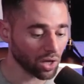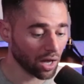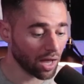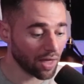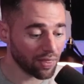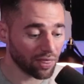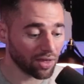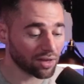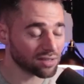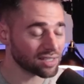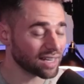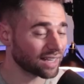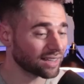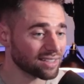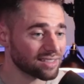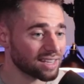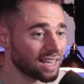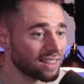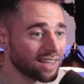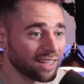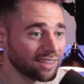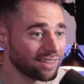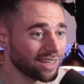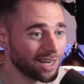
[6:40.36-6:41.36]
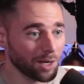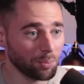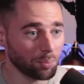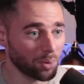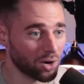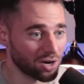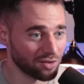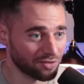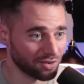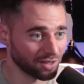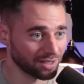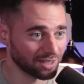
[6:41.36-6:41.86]
And there's not to say they did it
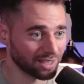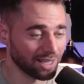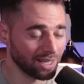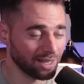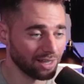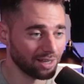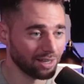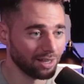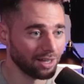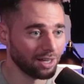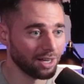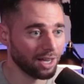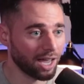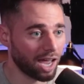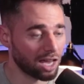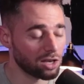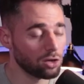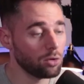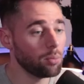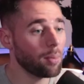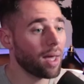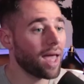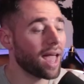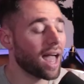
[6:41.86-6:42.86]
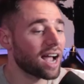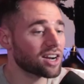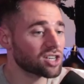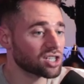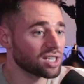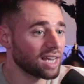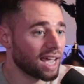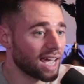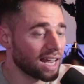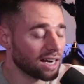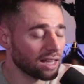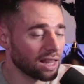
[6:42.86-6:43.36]
perfectly. And you may
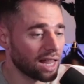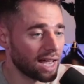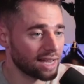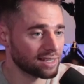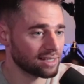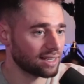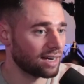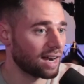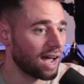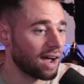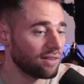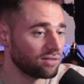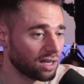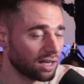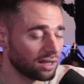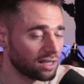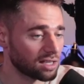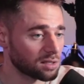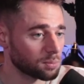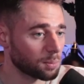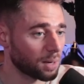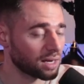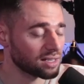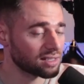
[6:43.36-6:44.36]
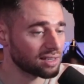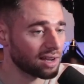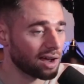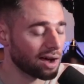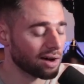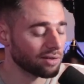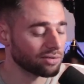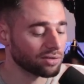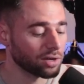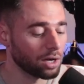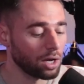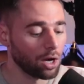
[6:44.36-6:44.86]
actually analyze it, and I've done this
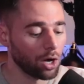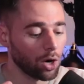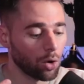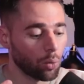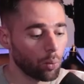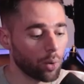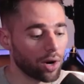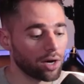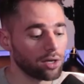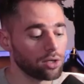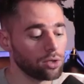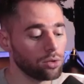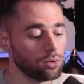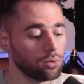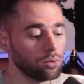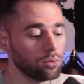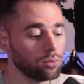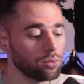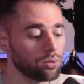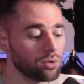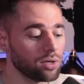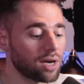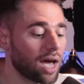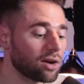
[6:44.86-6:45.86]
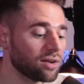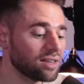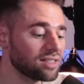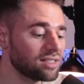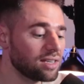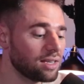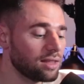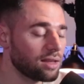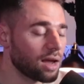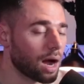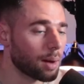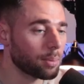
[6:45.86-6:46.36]
myself, where you not only
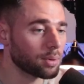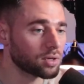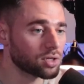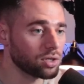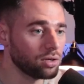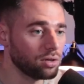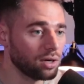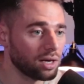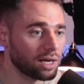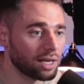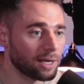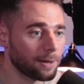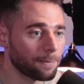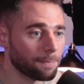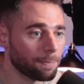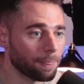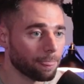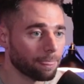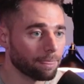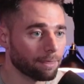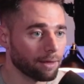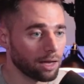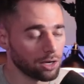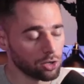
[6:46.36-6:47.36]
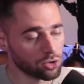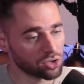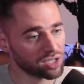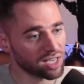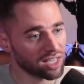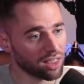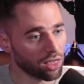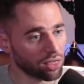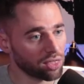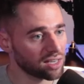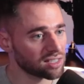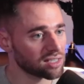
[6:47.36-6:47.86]
see the opportunity and you see
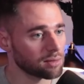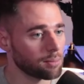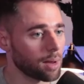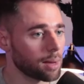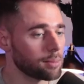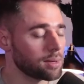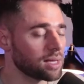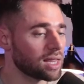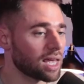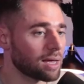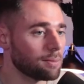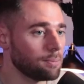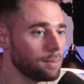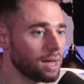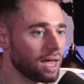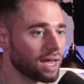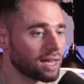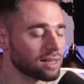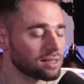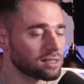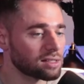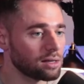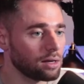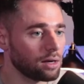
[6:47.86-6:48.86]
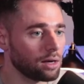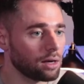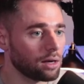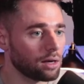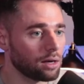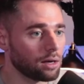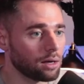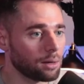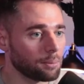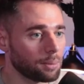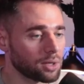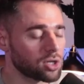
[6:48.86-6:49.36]
the things that maybe they missed,
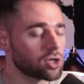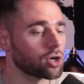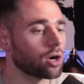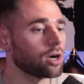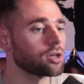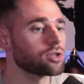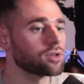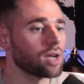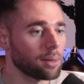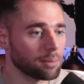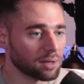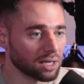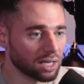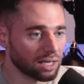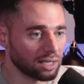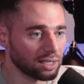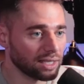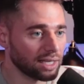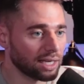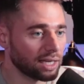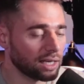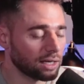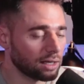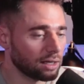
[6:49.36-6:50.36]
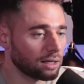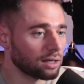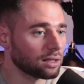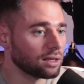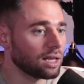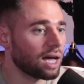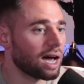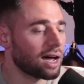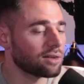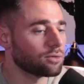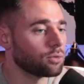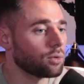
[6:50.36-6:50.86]
but you're also able to glean a
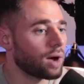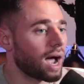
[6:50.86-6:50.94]
lot of